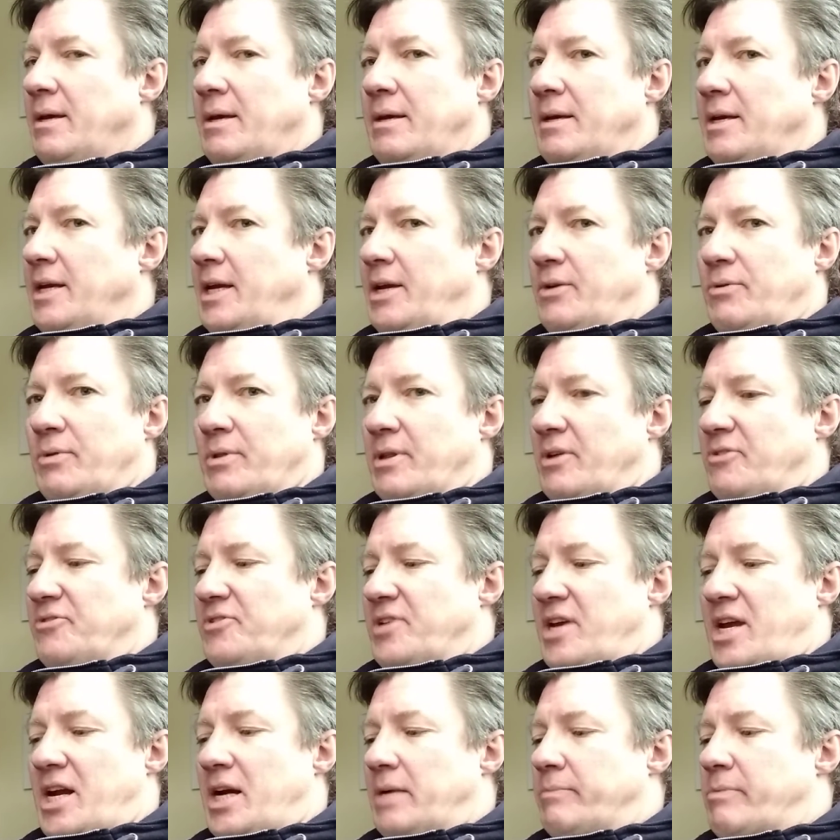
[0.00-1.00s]
It was a
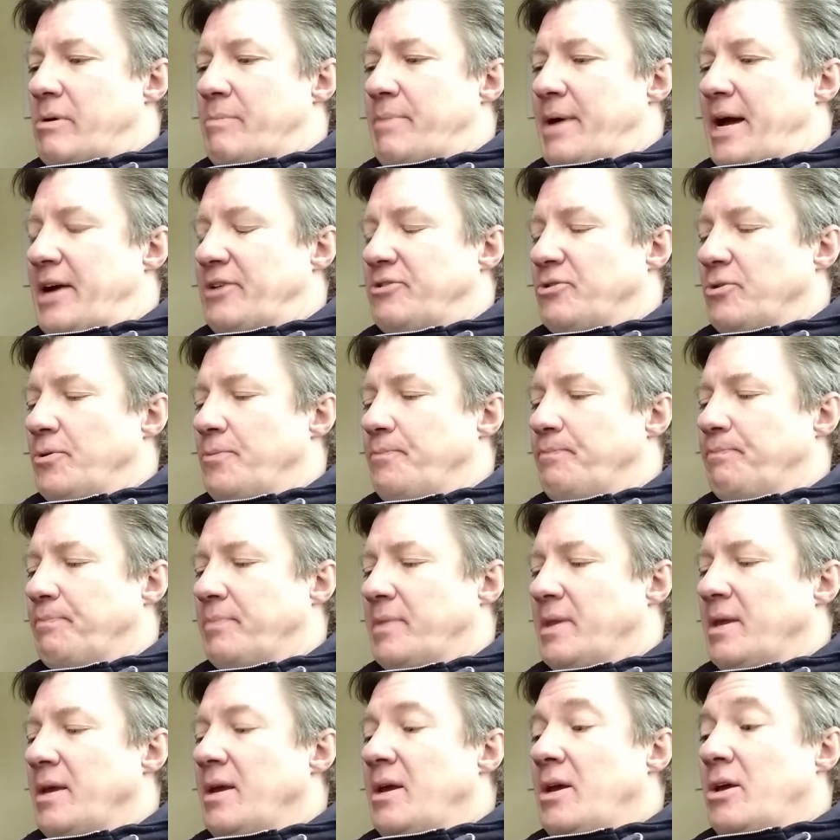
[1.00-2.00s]
terrible battle,
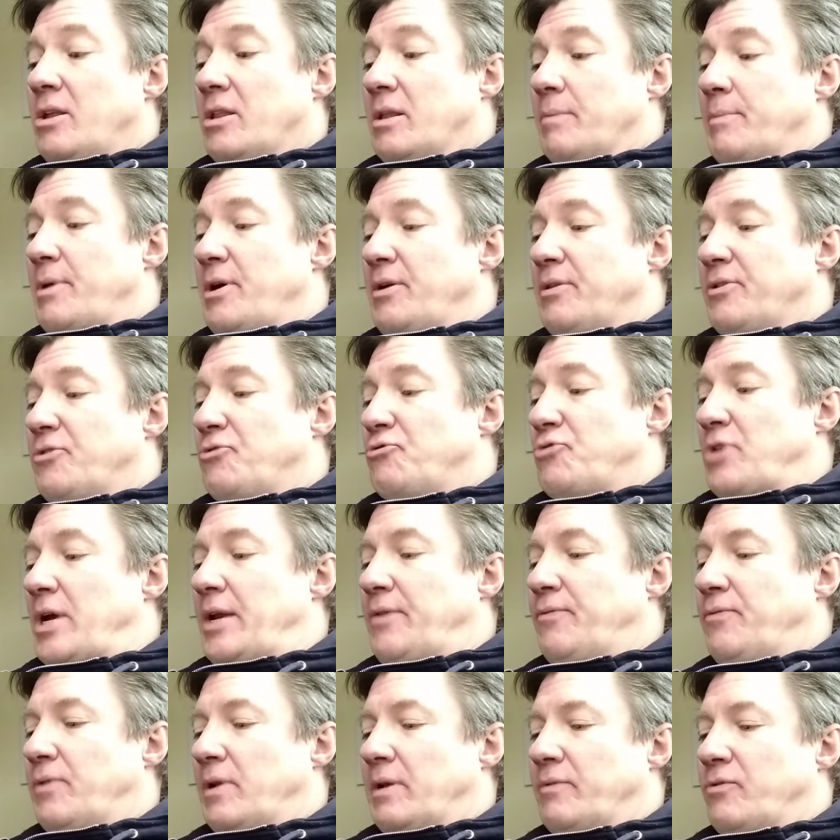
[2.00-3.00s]
the most
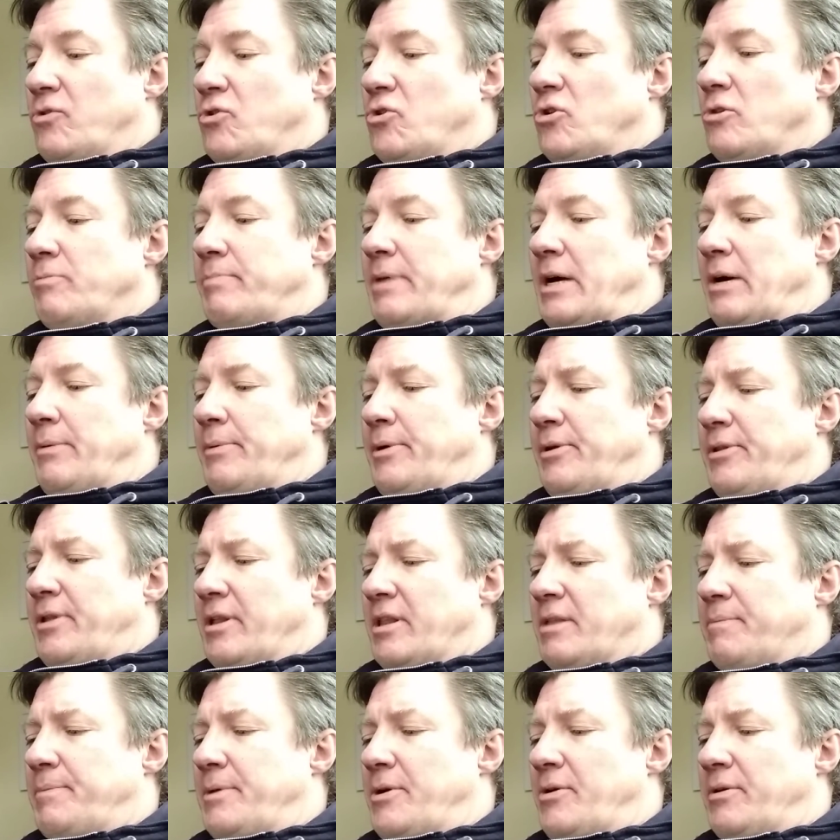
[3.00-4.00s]
dreadful of all Bilbo's
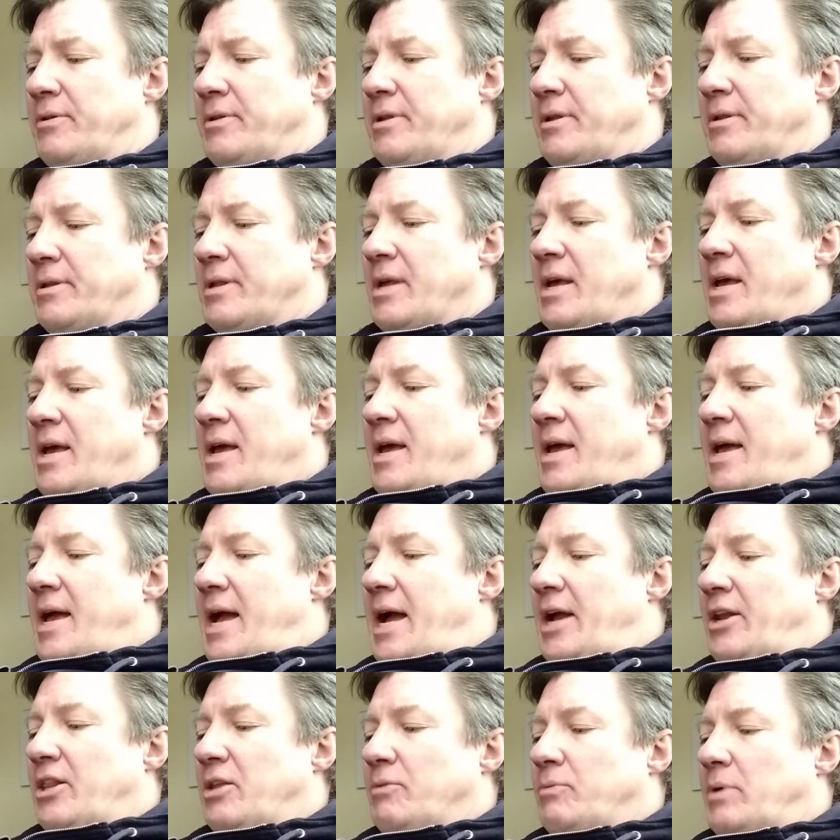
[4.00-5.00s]
experiences,
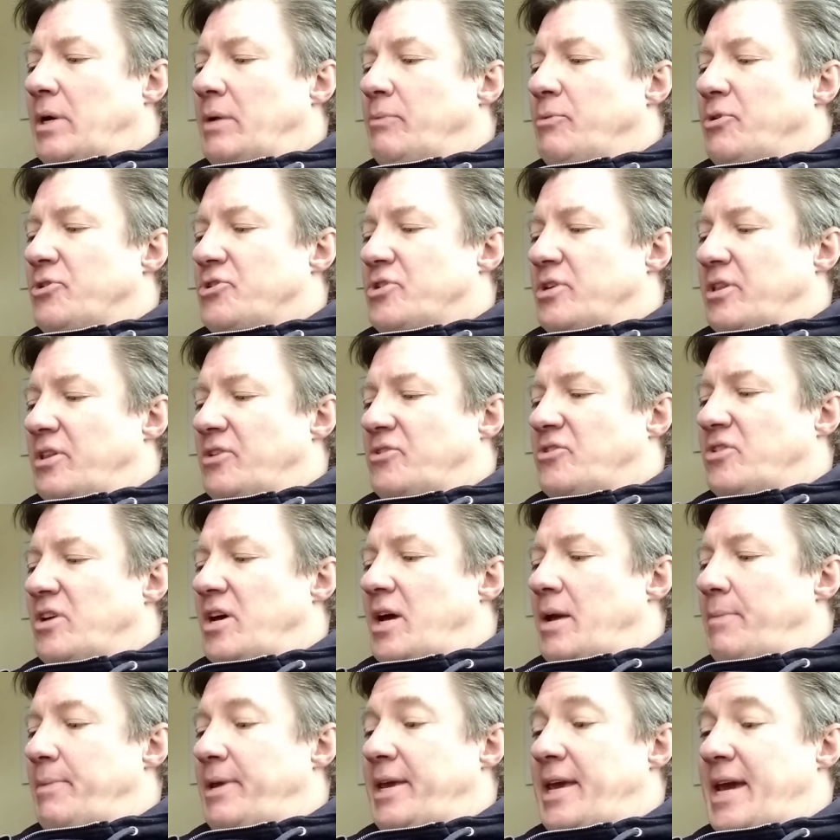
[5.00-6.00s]
and the one which at the
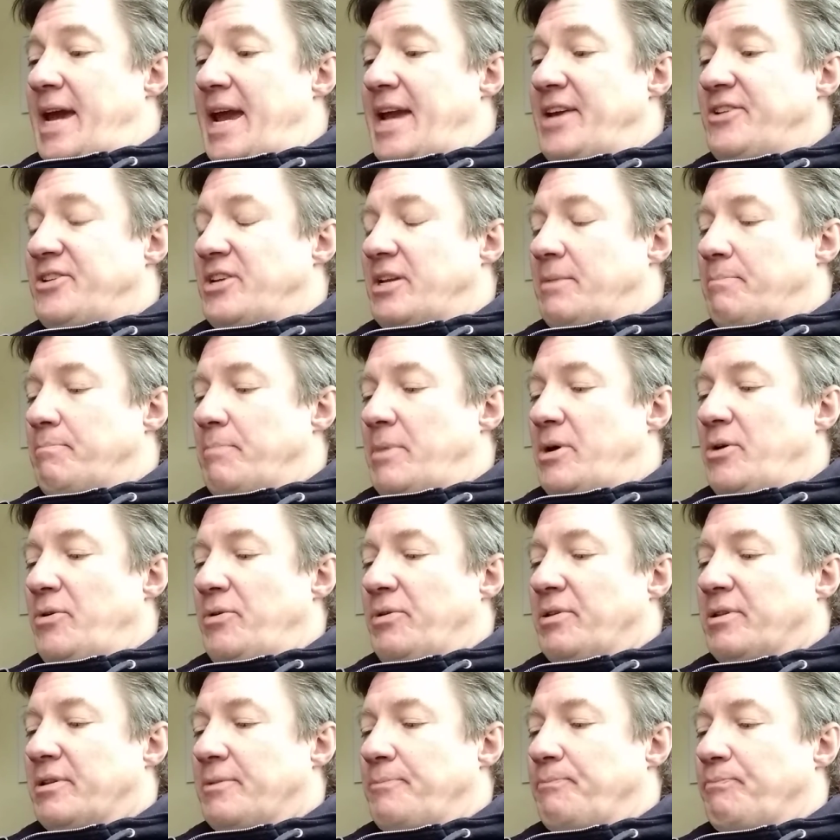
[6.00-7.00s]
time he hated
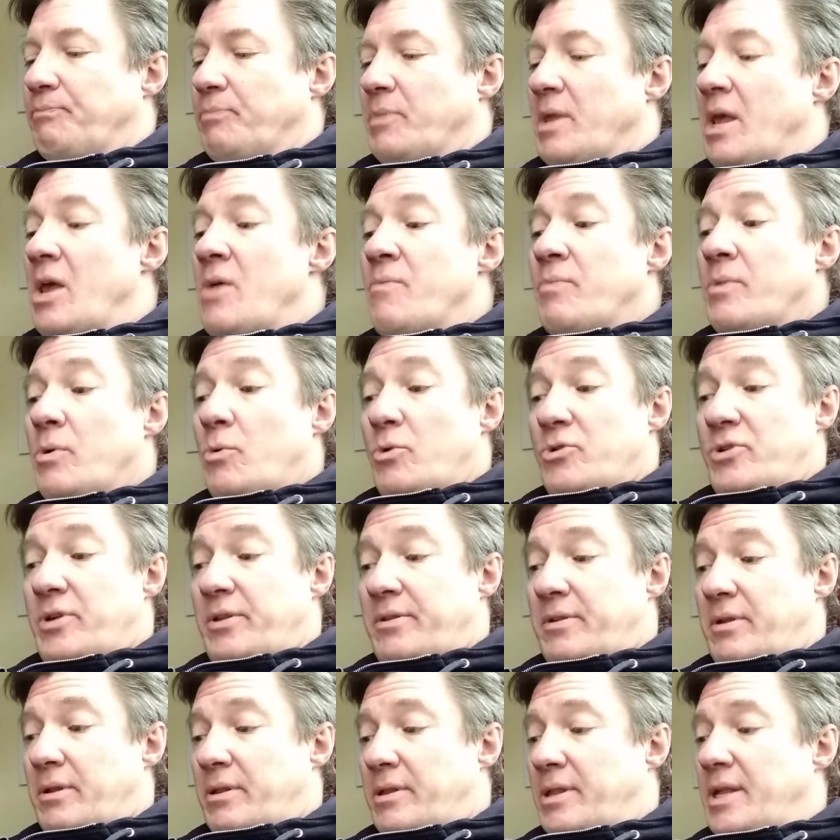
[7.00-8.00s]
most, which
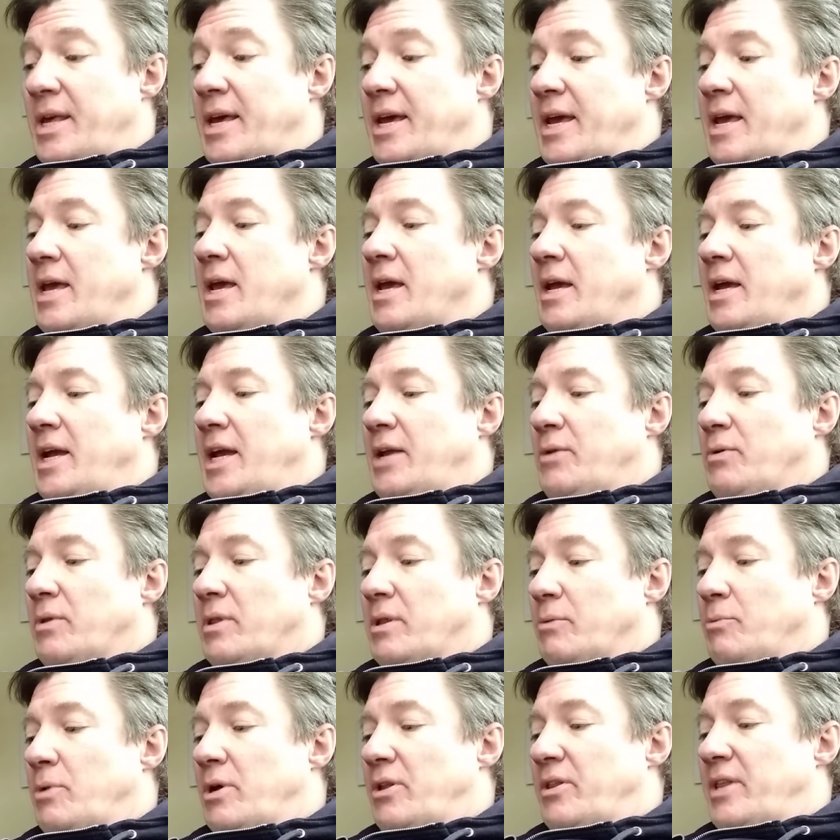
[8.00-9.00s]
is to say, it was
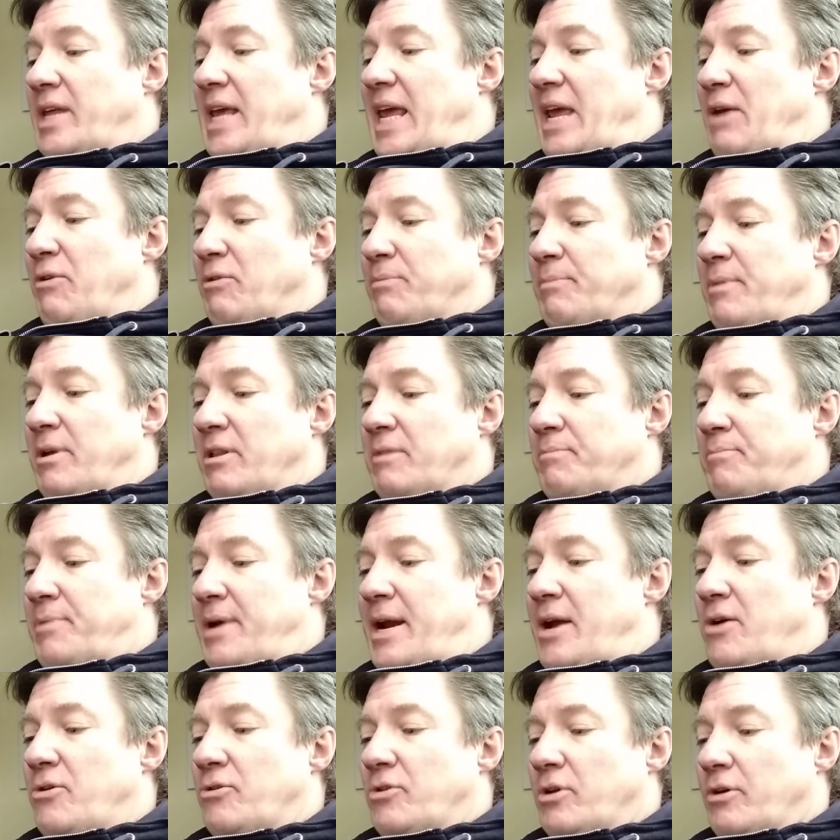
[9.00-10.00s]
the one thing he was most
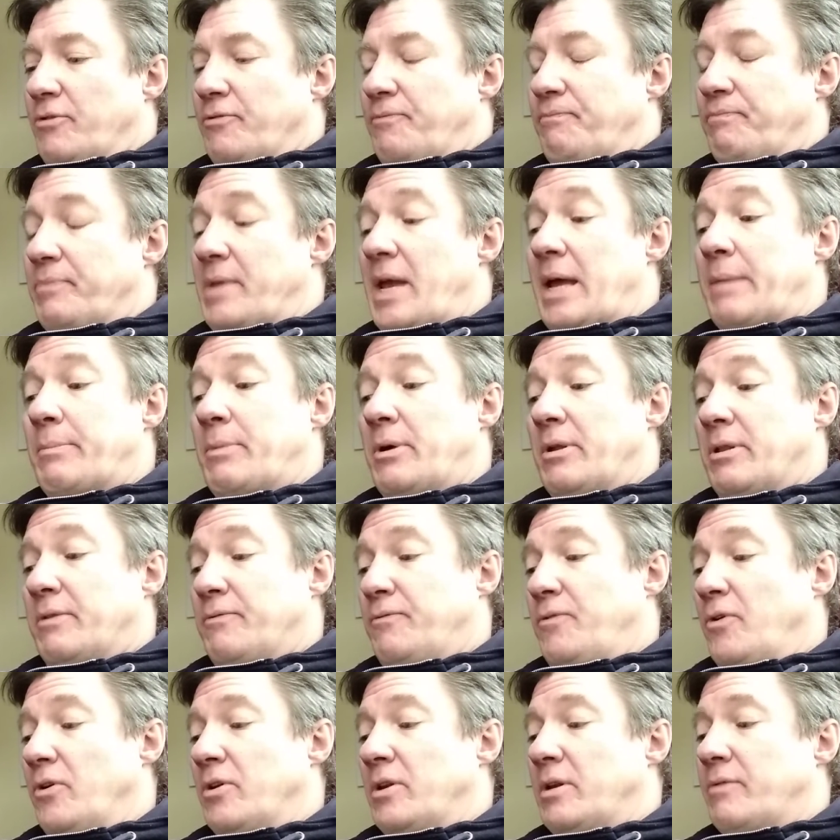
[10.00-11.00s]
proud of, and most
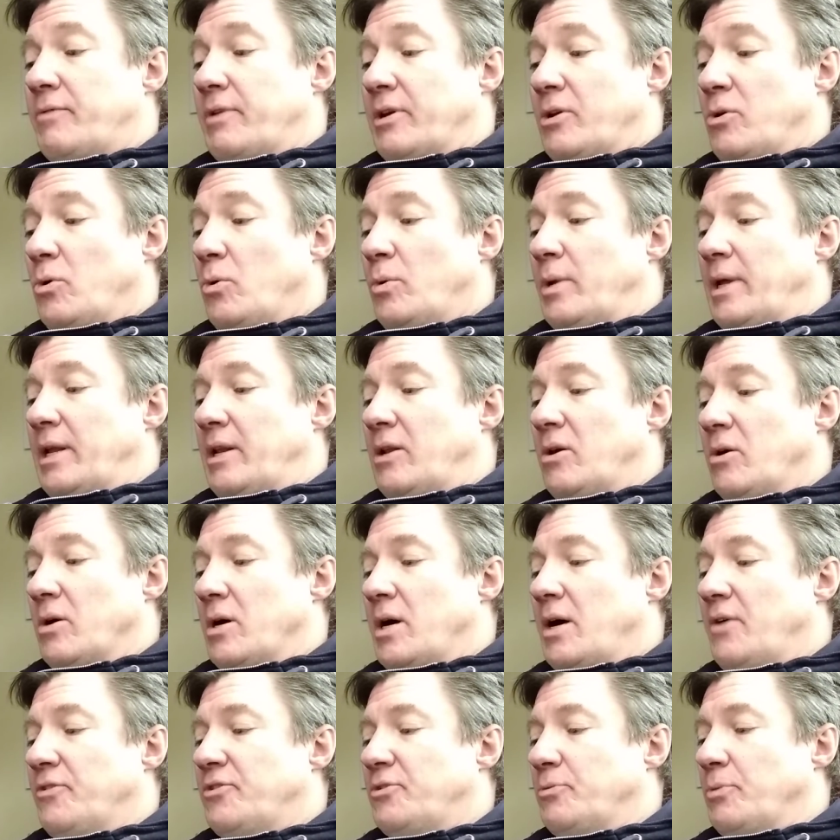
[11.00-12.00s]
fond of recalling long
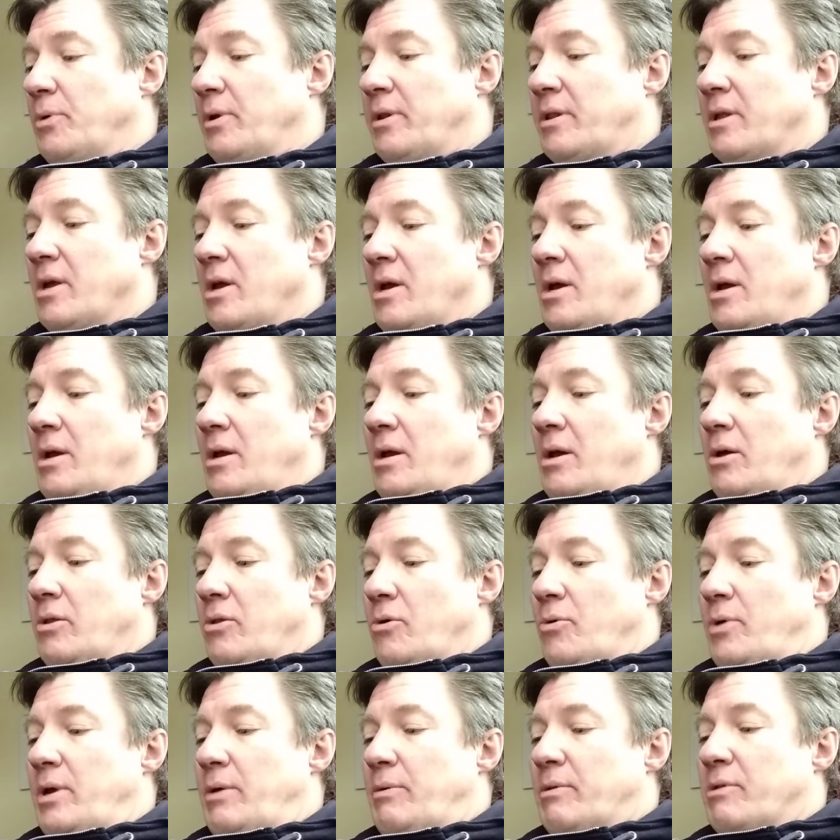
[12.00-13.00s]
afterwards,
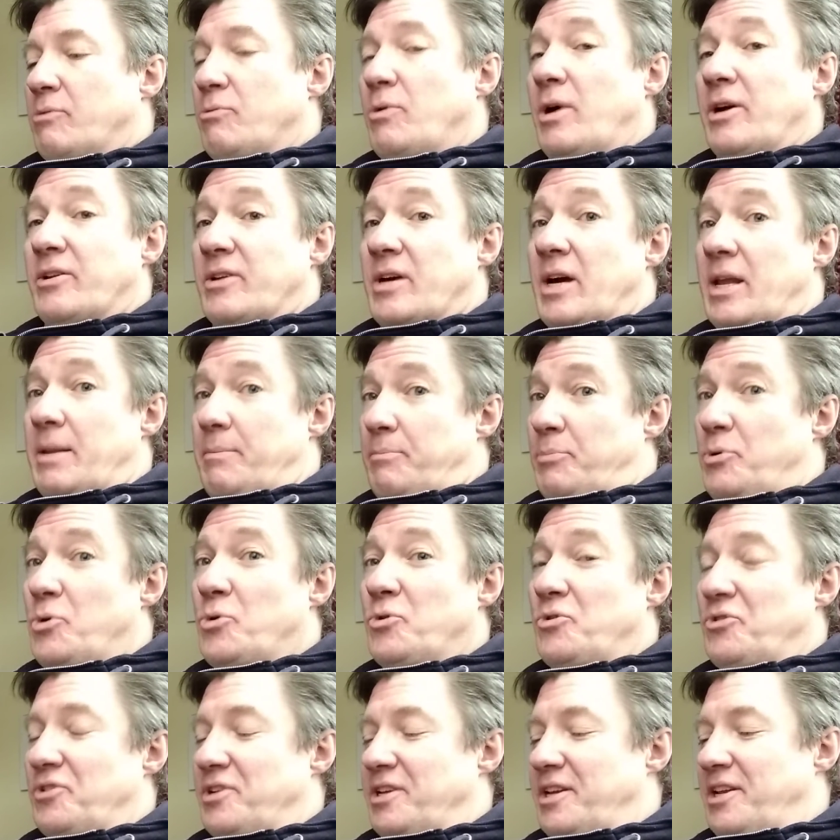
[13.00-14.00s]
although he was quite
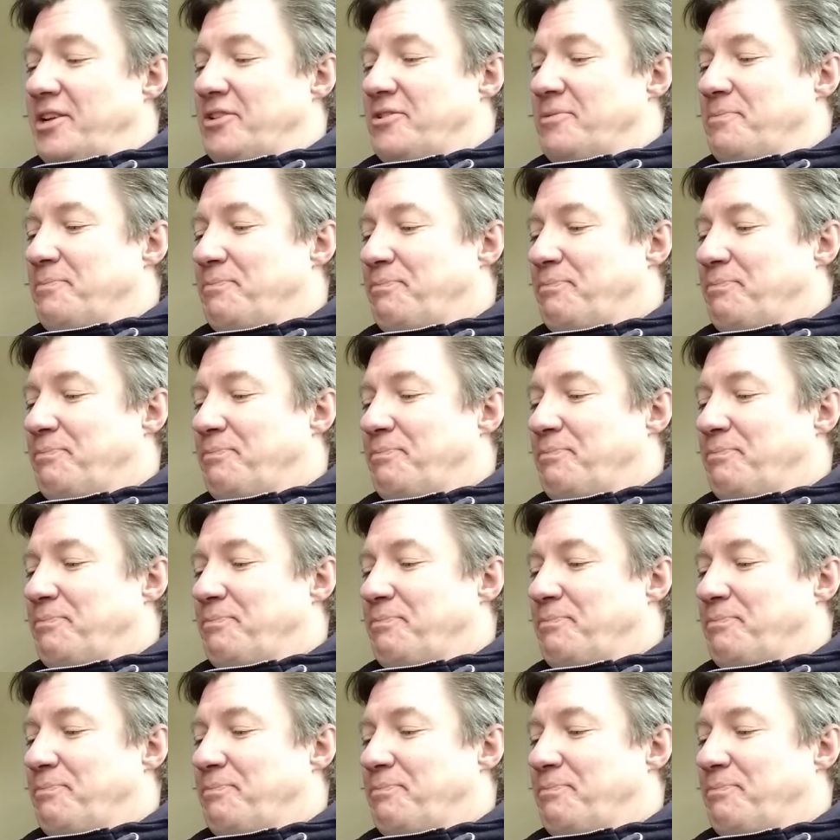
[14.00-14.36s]
unimportant in it.